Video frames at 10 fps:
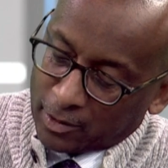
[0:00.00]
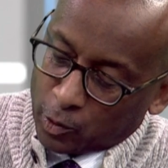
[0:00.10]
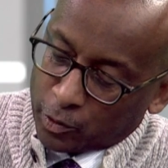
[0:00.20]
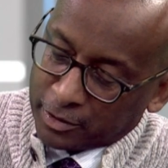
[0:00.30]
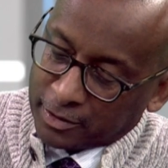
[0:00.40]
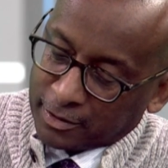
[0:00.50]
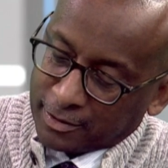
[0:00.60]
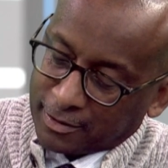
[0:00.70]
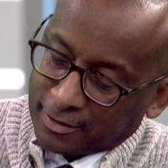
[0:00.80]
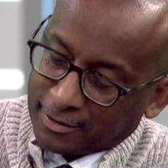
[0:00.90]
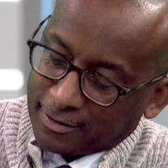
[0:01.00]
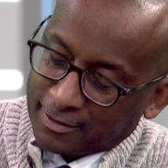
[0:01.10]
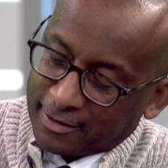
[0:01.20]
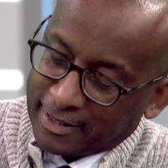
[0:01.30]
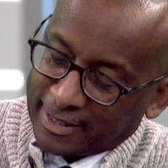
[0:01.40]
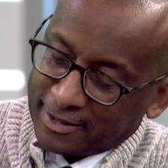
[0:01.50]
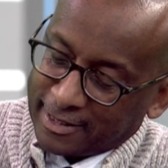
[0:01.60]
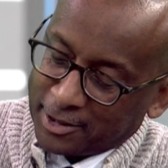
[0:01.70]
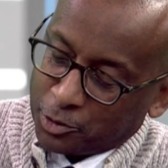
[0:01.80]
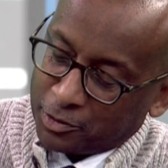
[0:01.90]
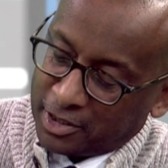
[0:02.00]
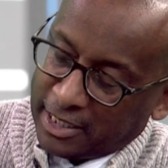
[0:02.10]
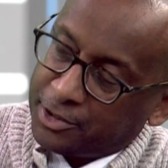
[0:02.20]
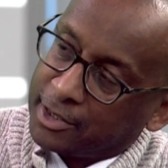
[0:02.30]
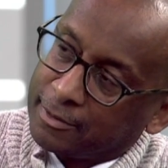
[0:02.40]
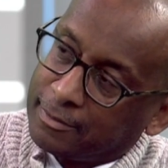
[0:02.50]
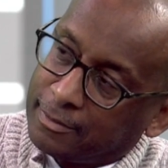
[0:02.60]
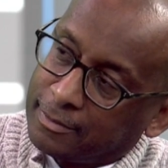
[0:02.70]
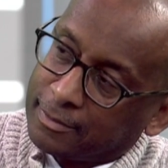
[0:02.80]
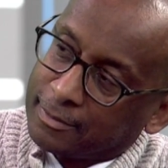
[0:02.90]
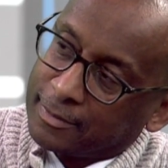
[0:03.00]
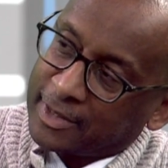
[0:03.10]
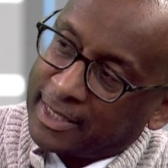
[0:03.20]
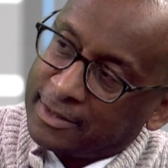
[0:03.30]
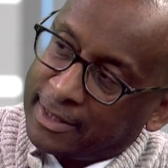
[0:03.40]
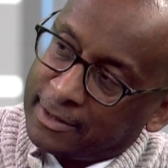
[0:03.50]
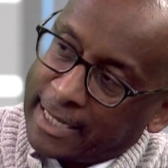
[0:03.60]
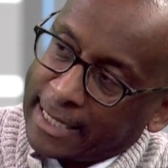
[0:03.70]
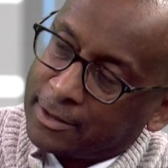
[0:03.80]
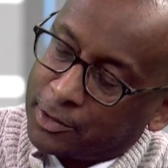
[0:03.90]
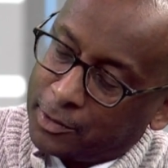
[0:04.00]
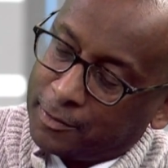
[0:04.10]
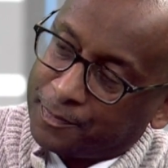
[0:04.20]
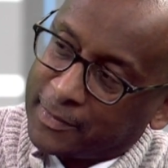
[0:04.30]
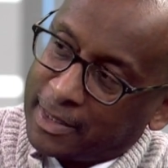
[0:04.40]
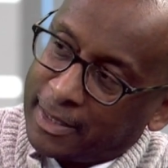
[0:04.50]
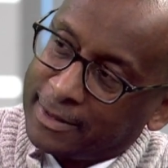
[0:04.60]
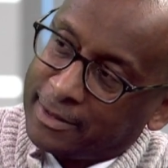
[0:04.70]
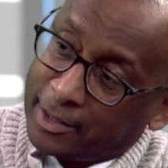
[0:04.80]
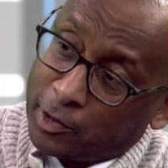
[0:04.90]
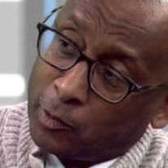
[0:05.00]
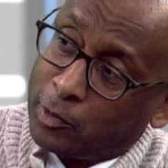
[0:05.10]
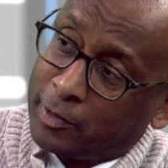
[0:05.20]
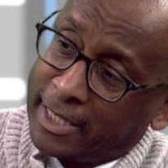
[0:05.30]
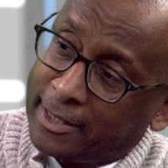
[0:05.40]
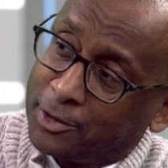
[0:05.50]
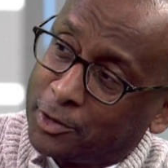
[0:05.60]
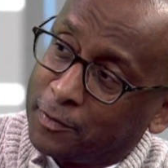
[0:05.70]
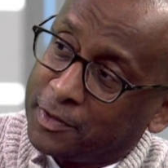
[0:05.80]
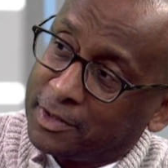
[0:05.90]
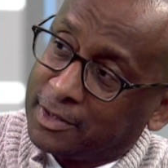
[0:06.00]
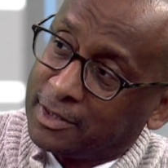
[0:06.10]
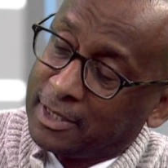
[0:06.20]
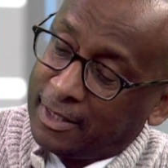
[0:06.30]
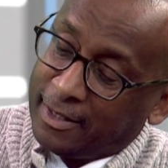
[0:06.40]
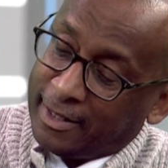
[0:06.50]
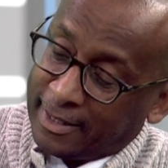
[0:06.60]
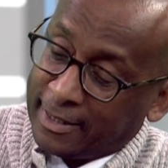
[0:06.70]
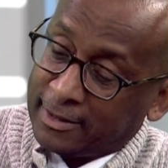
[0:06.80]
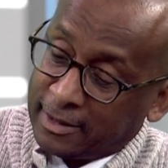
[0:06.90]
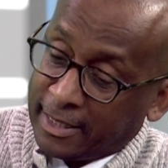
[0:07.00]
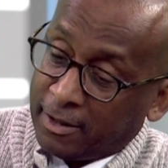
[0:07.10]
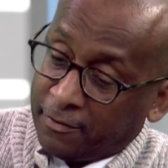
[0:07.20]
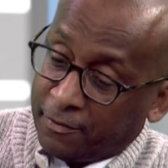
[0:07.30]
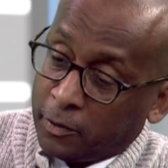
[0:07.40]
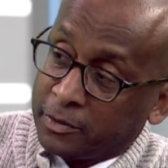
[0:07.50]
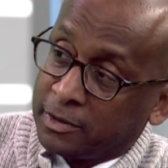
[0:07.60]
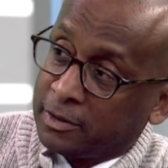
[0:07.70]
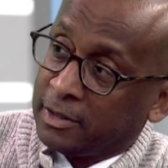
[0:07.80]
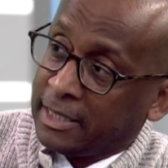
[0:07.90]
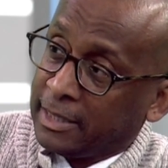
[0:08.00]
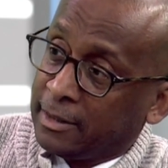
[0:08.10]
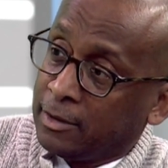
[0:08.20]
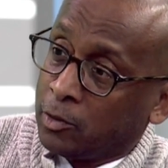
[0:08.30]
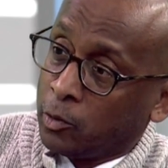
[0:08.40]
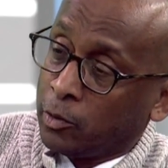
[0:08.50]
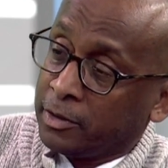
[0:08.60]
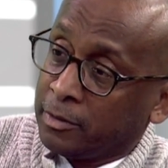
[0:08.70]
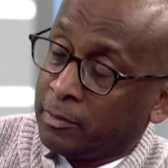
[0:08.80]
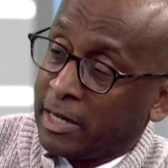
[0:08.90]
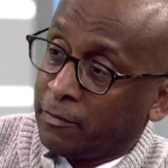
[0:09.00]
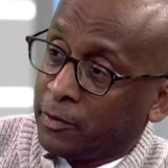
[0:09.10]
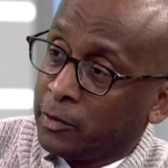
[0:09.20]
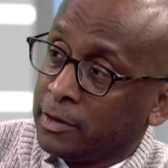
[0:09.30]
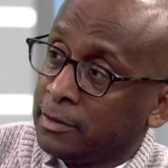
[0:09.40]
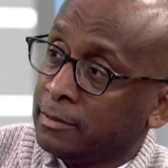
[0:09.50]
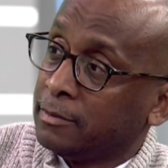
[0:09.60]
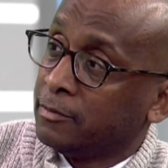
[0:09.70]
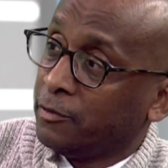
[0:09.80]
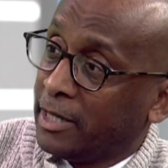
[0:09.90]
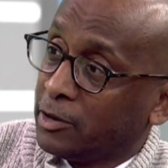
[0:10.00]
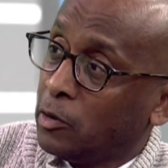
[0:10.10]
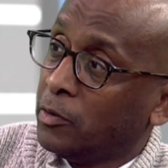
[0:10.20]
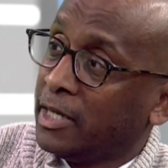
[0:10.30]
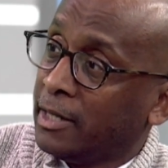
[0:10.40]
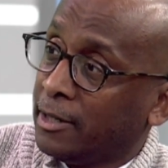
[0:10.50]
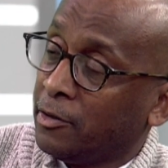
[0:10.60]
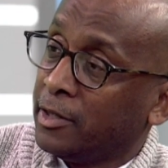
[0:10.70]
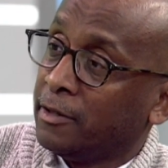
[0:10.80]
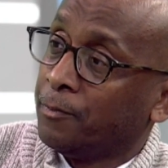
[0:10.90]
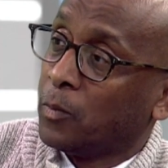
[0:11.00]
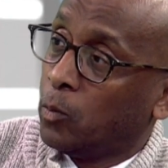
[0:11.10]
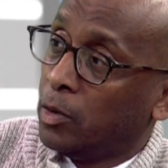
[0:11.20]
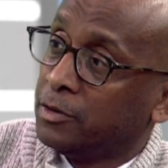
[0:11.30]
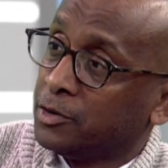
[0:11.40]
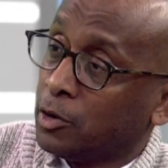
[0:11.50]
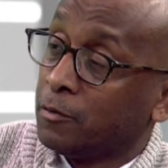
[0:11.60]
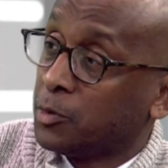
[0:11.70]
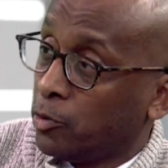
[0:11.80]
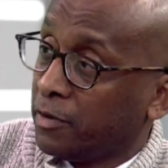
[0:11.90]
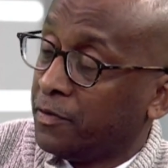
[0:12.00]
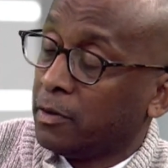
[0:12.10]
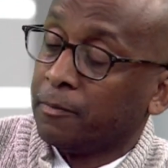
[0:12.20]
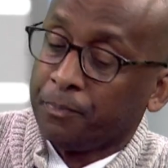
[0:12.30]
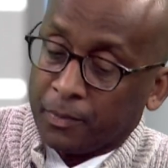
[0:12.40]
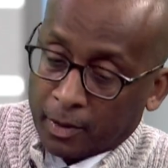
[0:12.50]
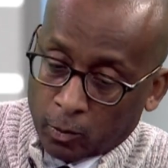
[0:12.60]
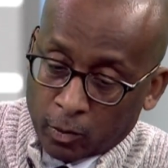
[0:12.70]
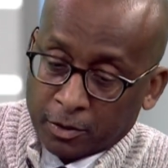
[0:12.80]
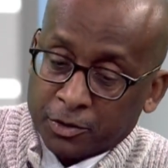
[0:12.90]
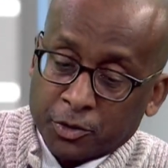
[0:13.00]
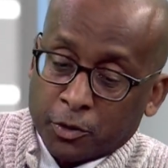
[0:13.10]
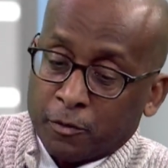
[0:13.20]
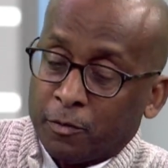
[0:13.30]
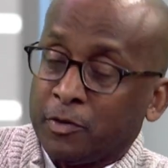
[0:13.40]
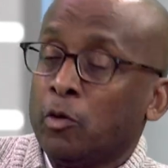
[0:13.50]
Lorton and I say strategic, I say tactical, I say co-located services, and I say the folks in the Lorton, Mount Vernon, Franconia area well deserved. Springfield, well deserved.